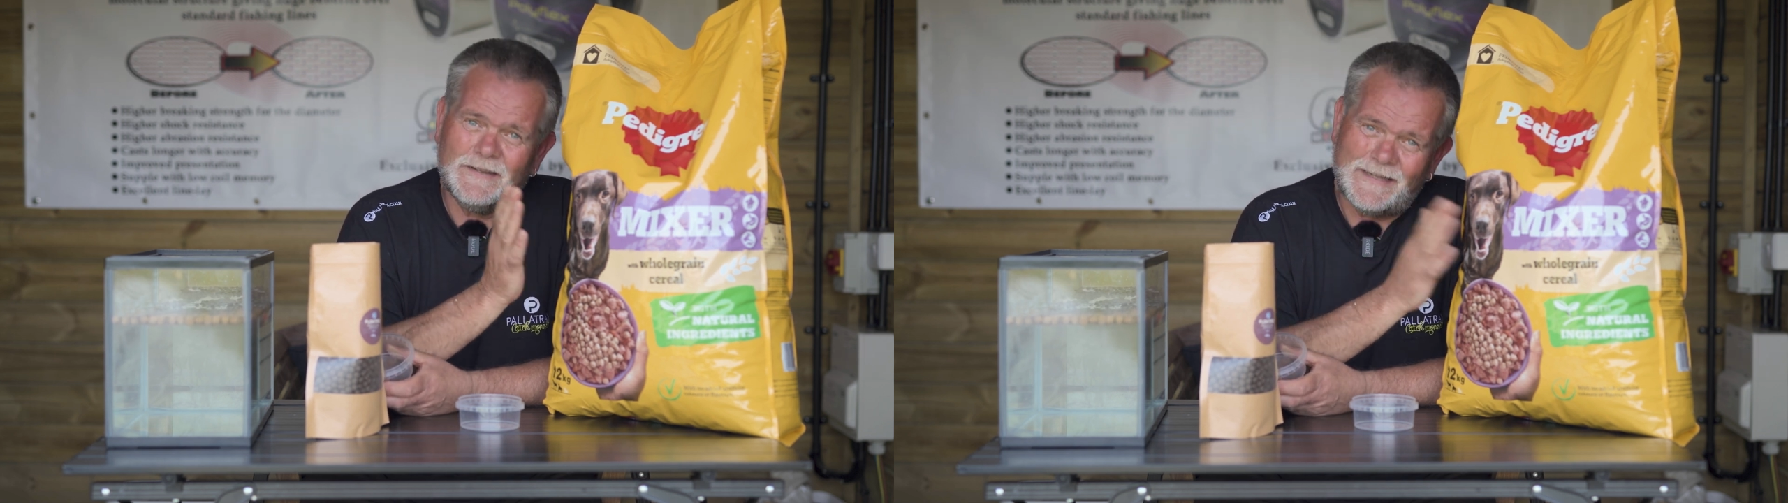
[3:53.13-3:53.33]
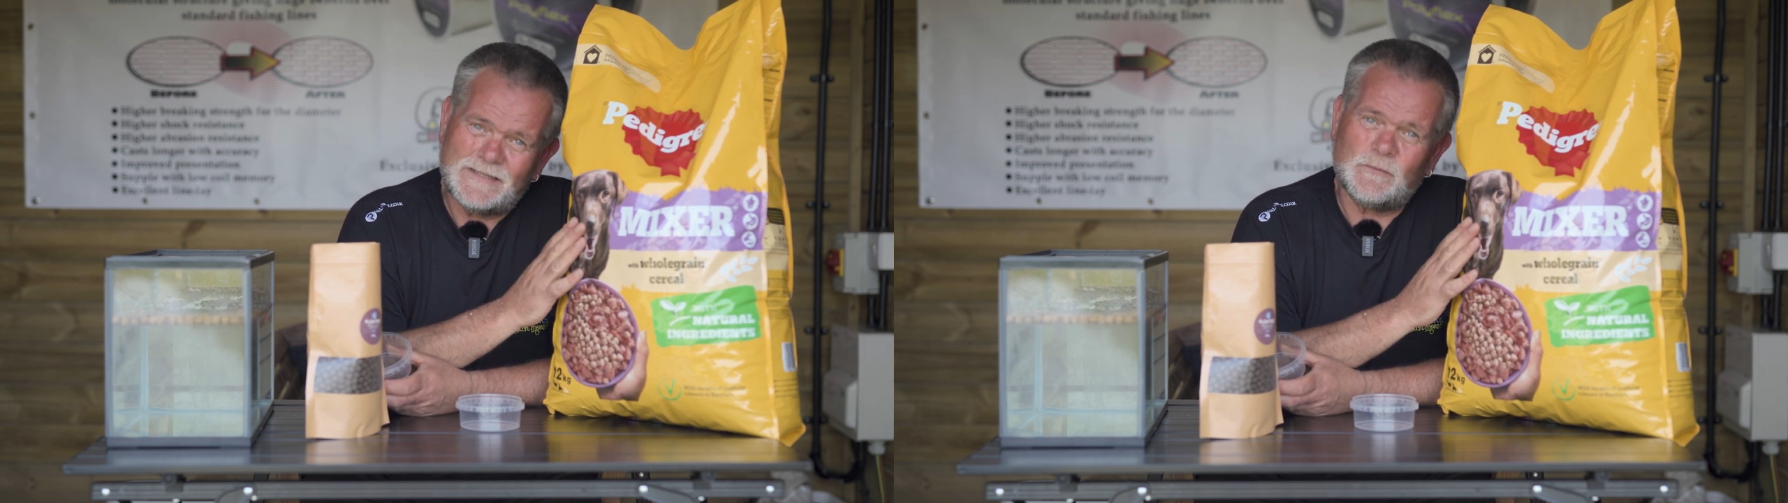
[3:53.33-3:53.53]

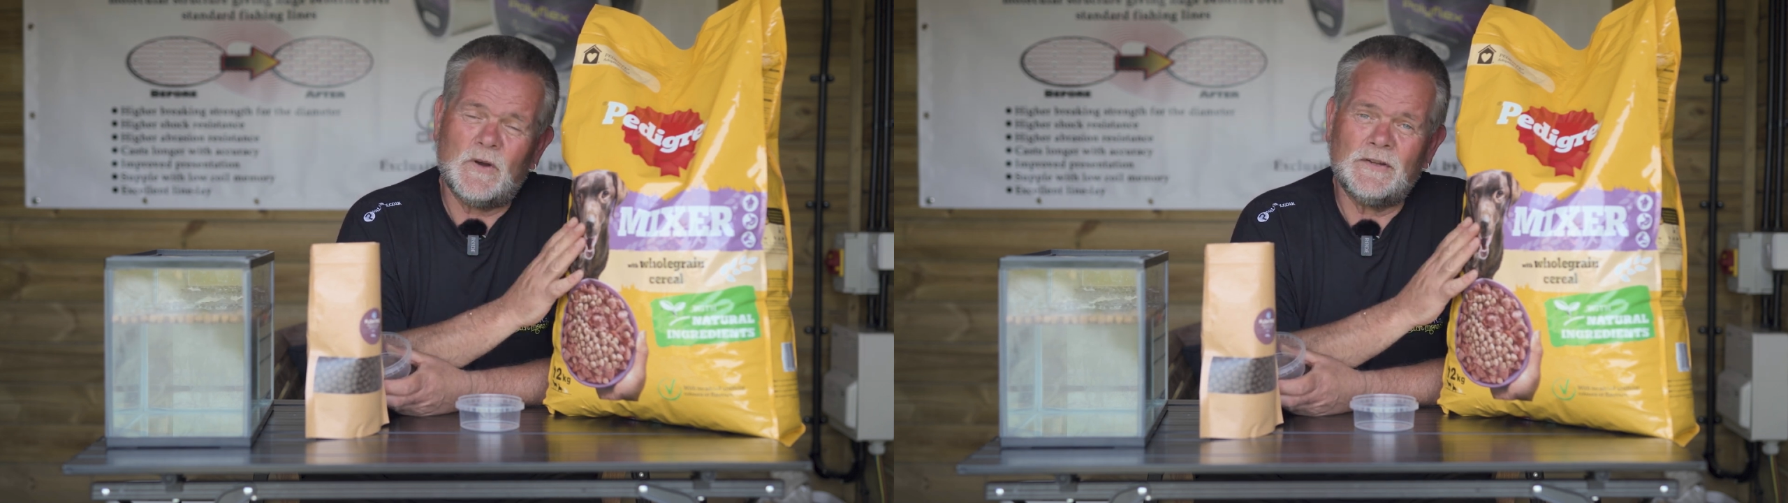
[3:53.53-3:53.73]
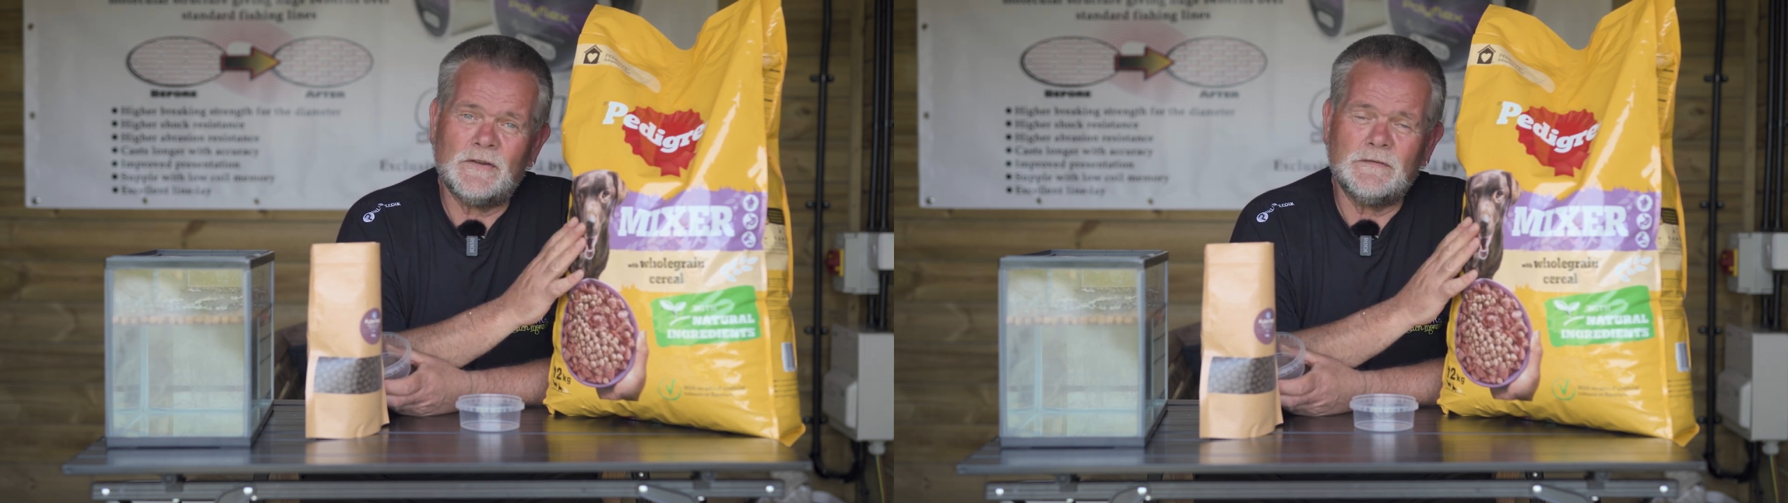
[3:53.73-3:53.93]
that's
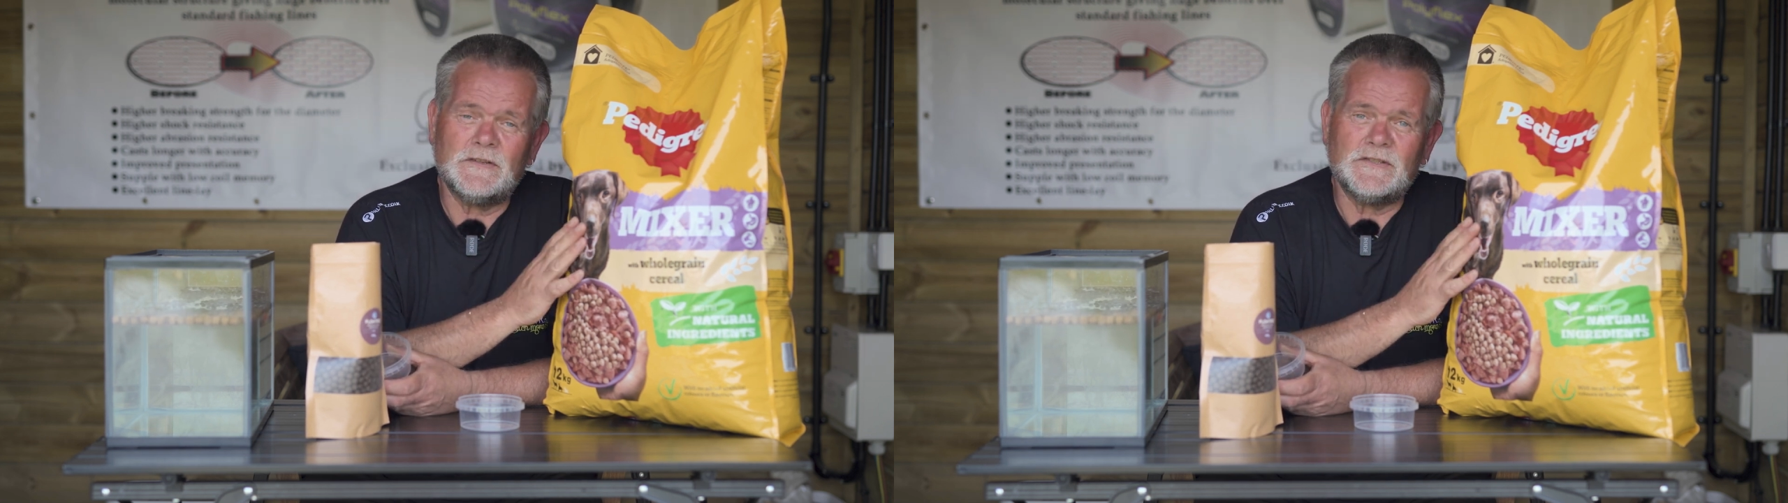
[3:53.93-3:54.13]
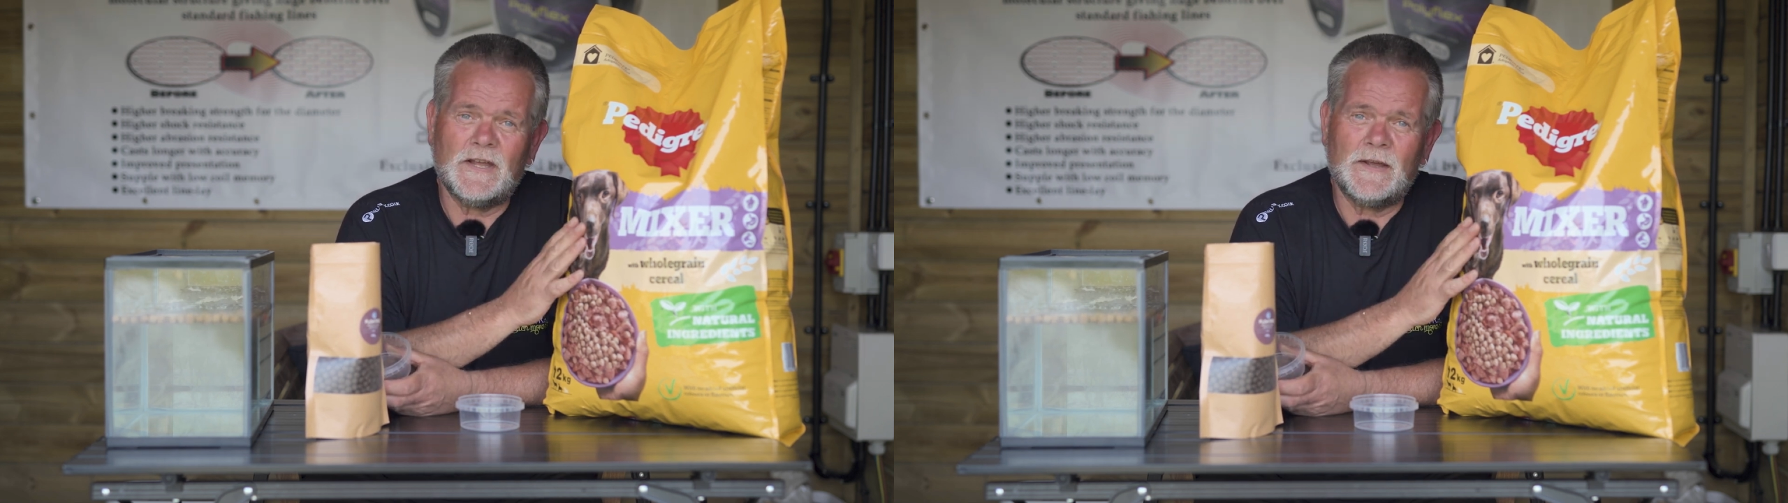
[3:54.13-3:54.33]
why I don't
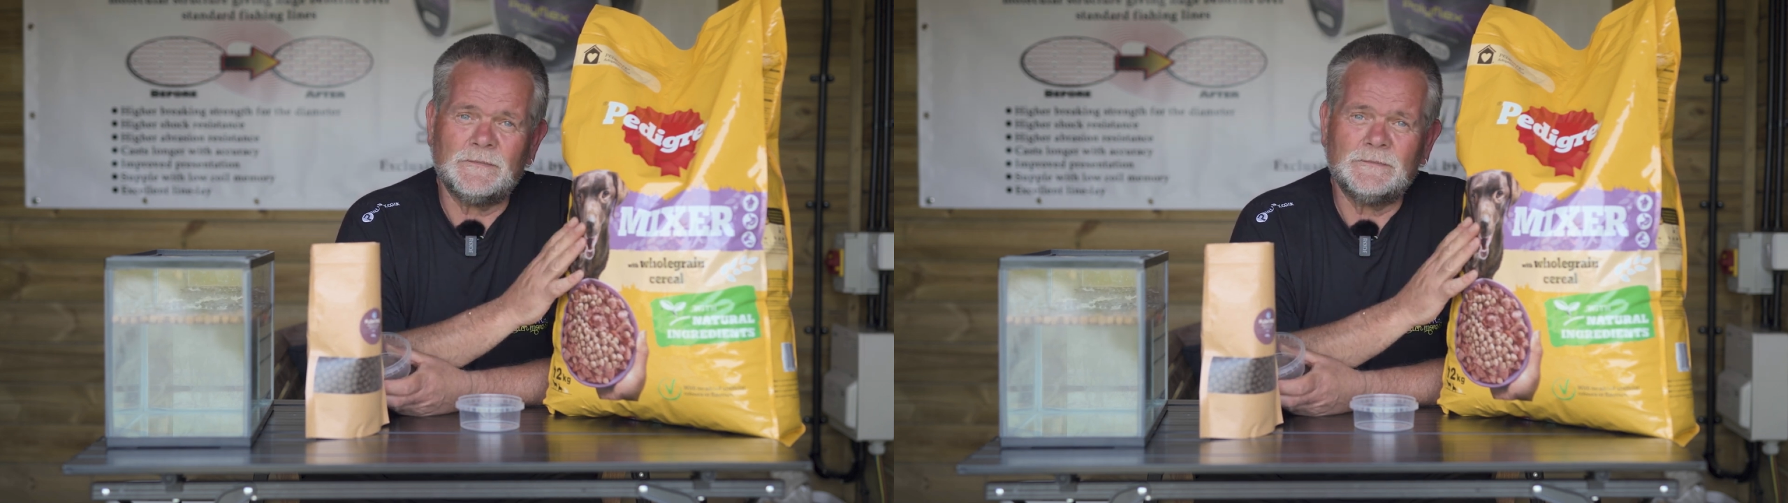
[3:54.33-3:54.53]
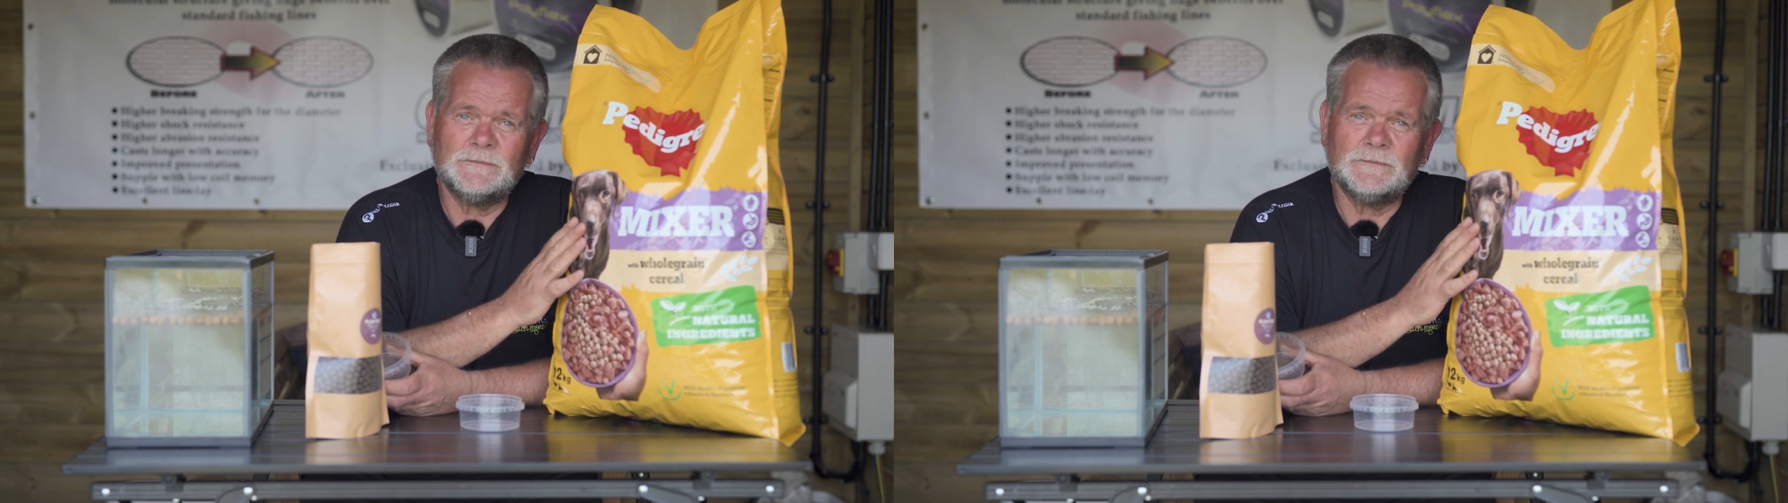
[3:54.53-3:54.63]
fish that.